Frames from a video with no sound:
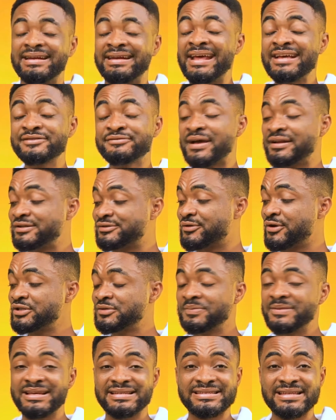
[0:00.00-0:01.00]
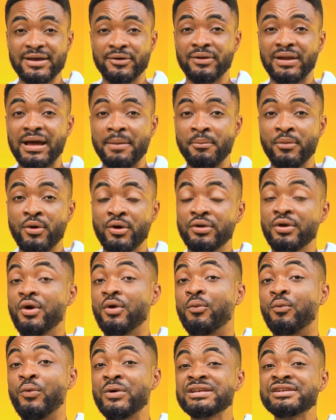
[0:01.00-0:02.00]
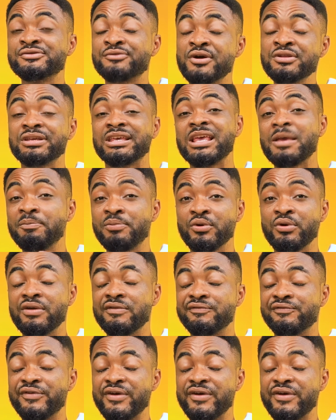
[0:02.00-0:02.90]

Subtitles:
The next one is going to be the circular mode, which is going to keep you in